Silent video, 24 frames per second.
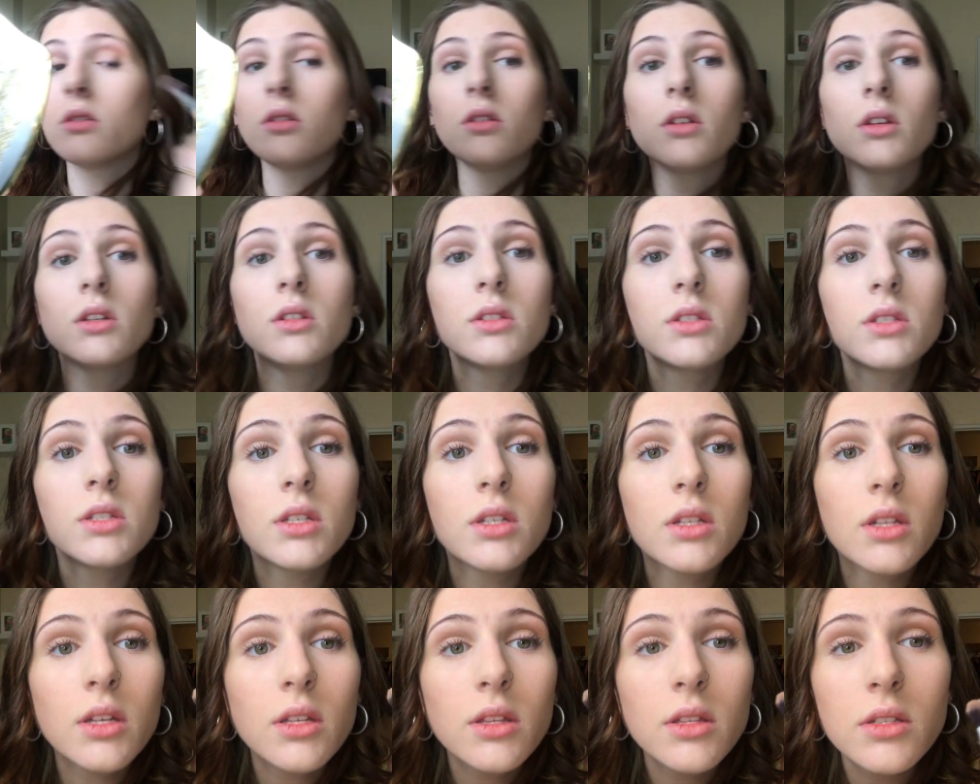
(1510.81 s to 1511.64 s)
So you can
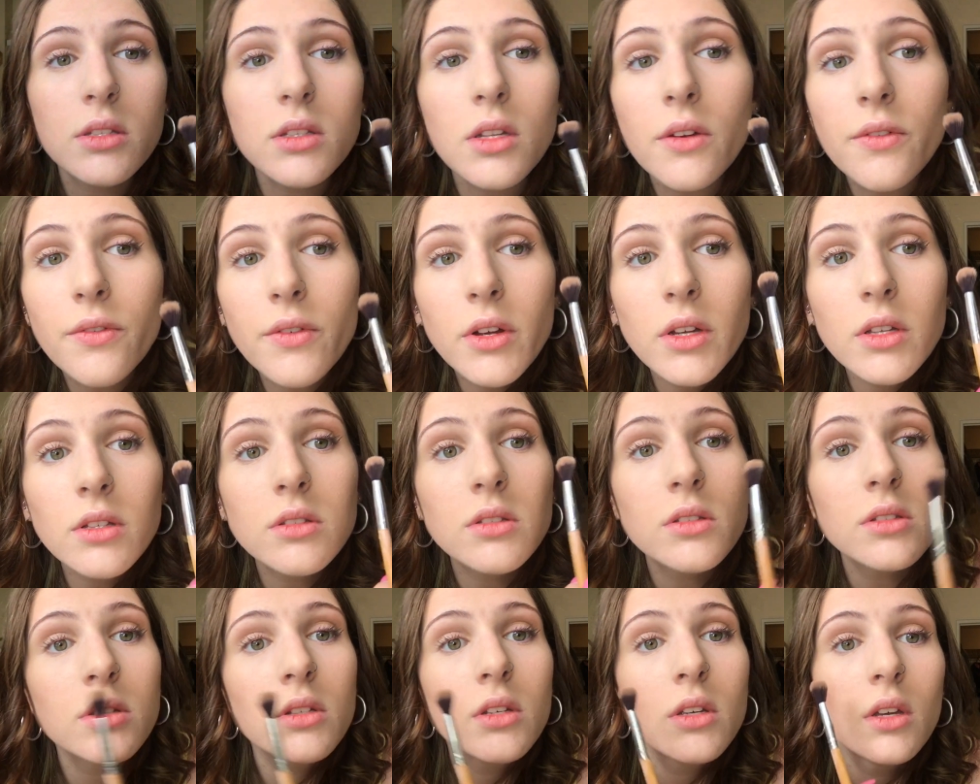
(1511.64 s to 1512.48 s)
see like the
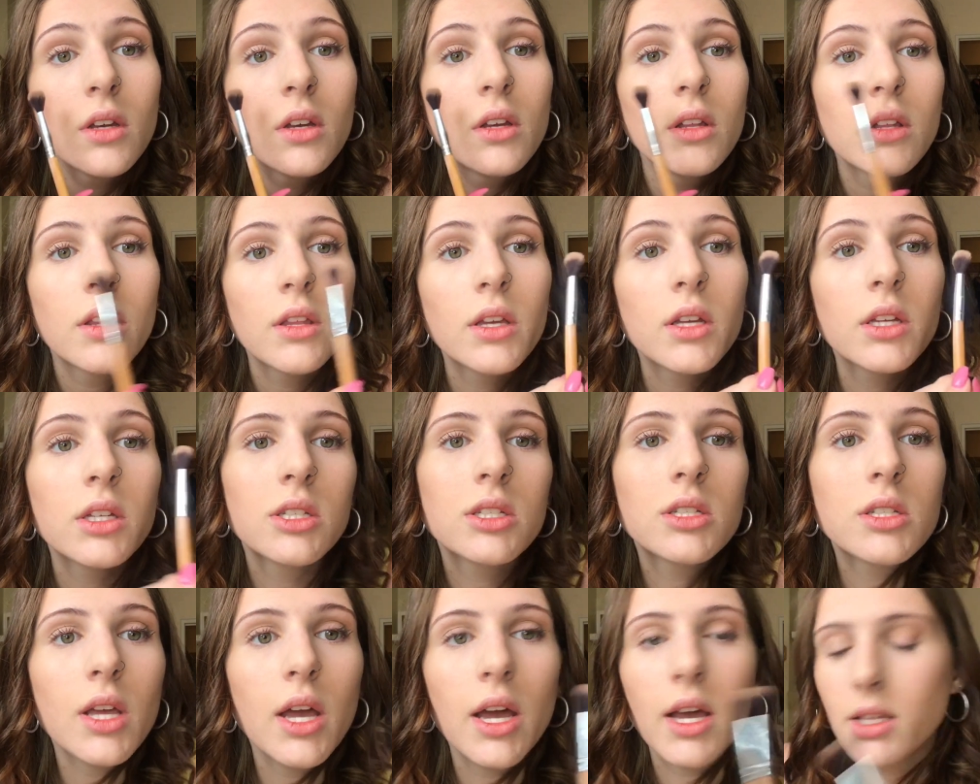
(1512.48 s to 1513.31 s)
difference. Like it
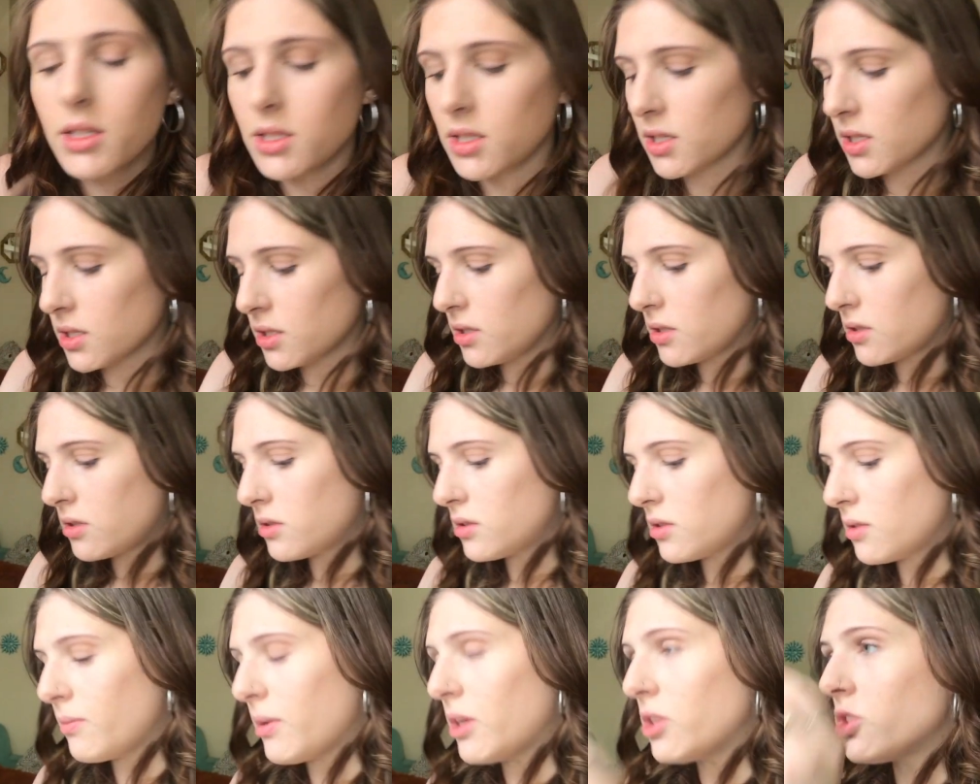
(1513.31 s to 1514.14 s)
just adds like a little
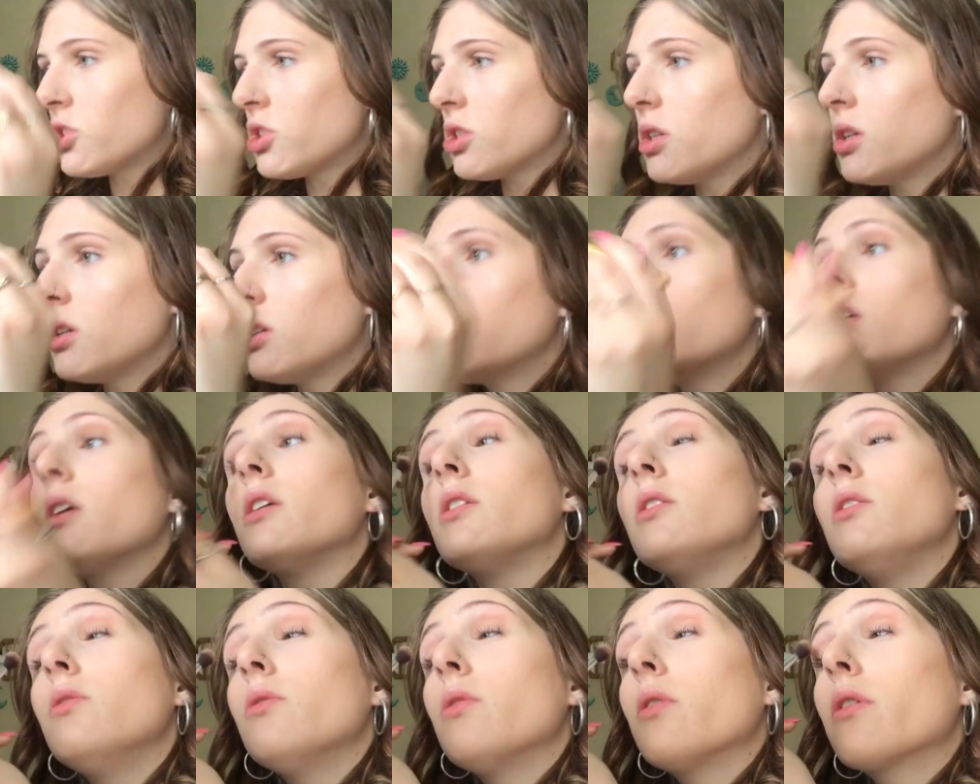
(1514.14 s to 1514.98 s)
dimension,
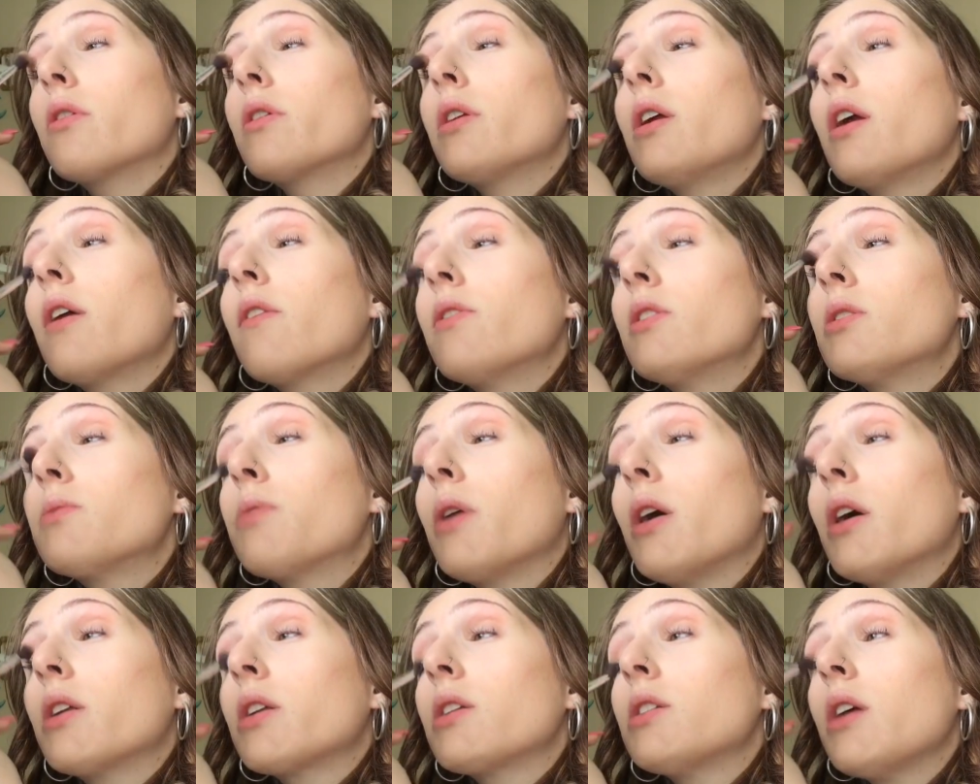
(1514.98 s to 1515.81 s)
and you already have this
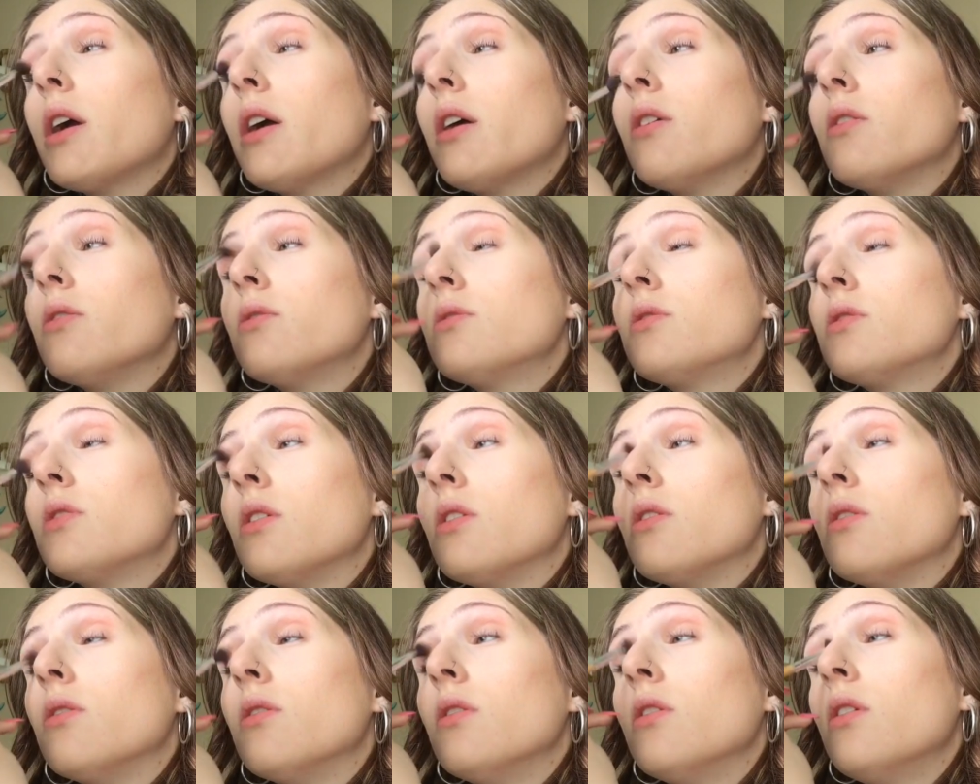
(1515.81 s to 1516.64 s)
product out,
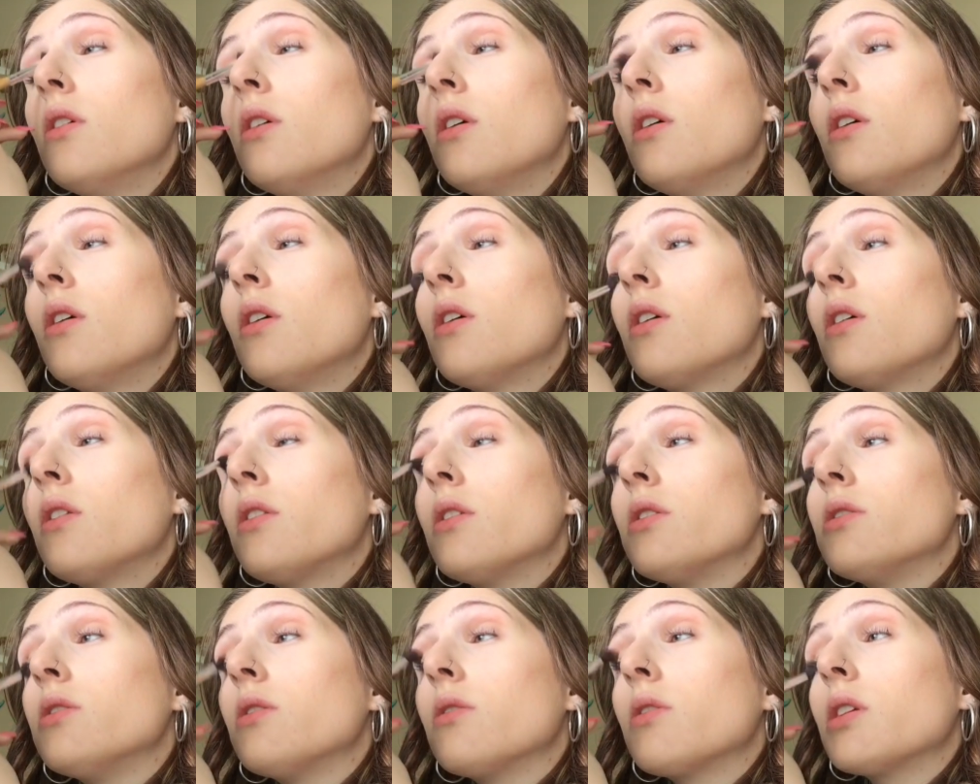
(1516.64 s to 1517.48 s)
so
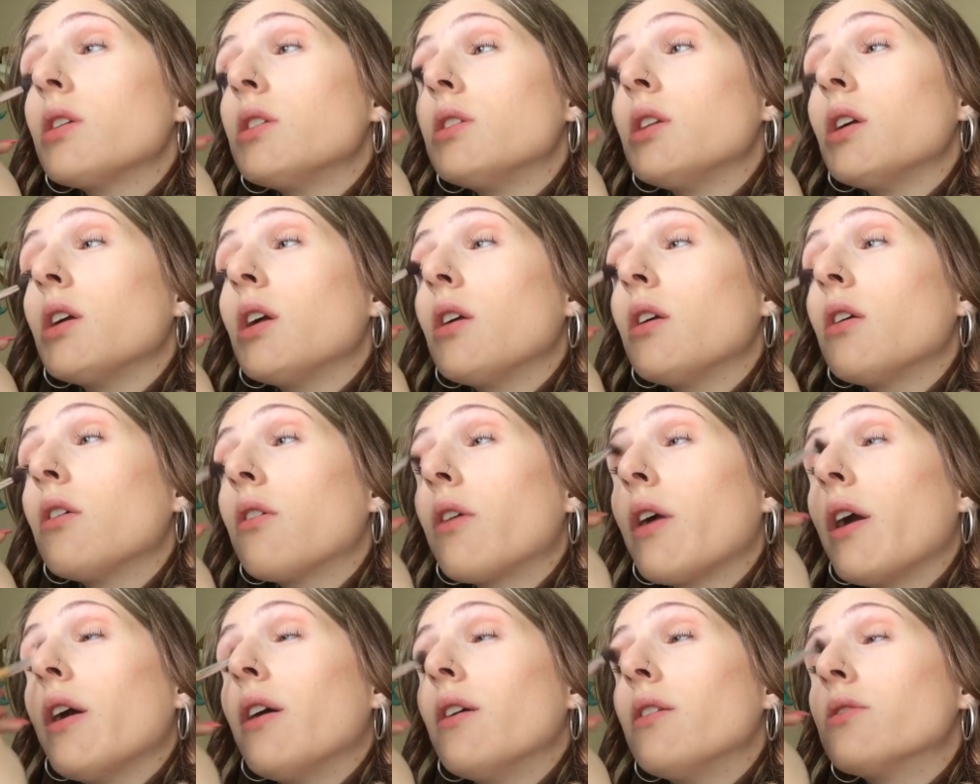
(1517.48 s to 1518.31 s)
there's no like digging
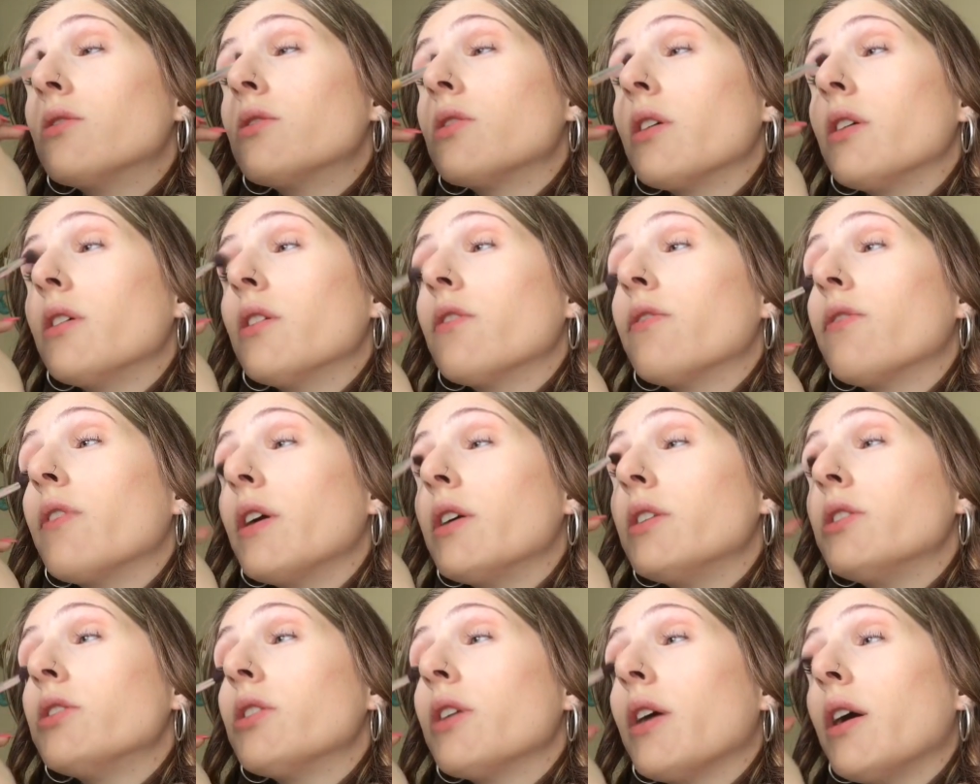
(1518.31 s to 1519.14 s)
around trying to
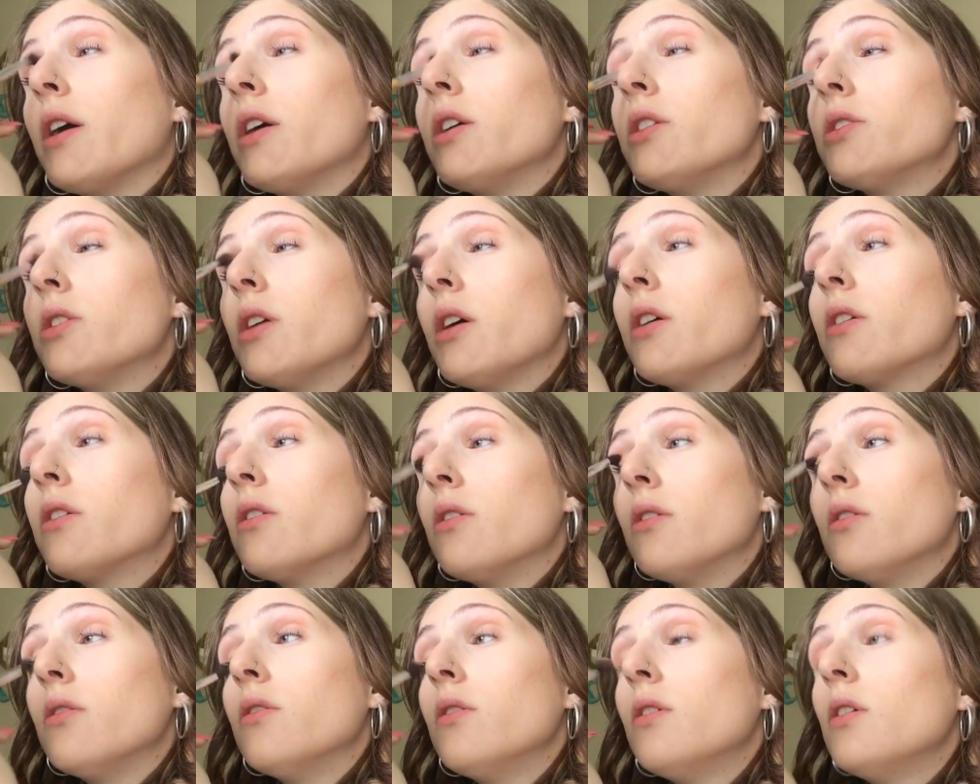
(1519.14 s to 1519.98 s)
find your
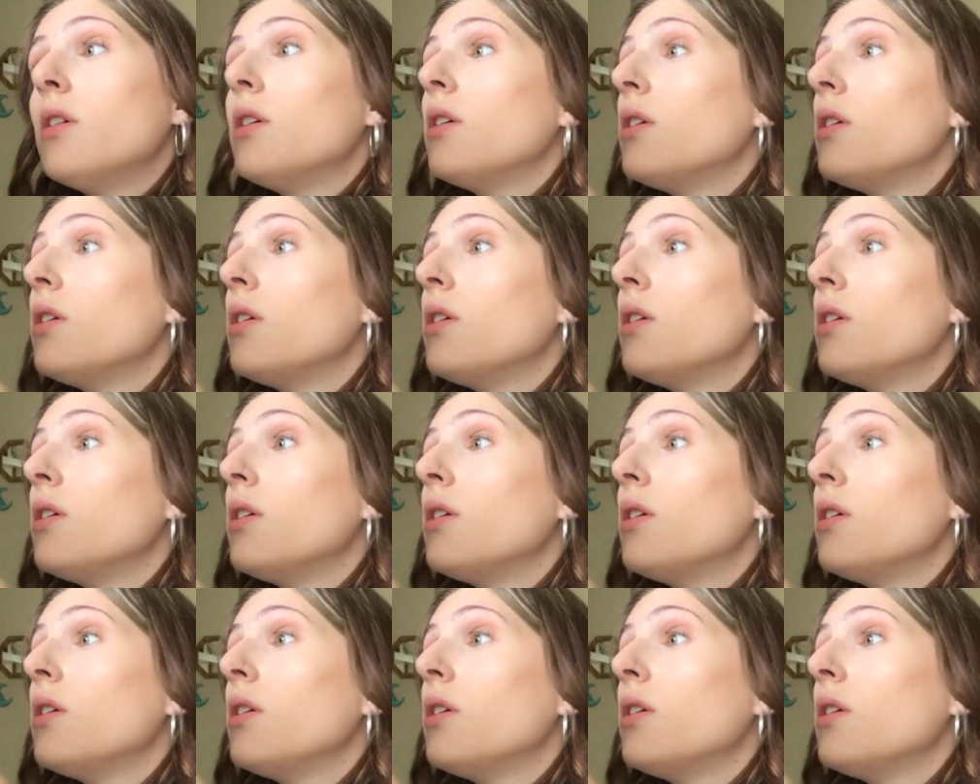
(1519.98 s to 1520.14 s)
eyeshadow.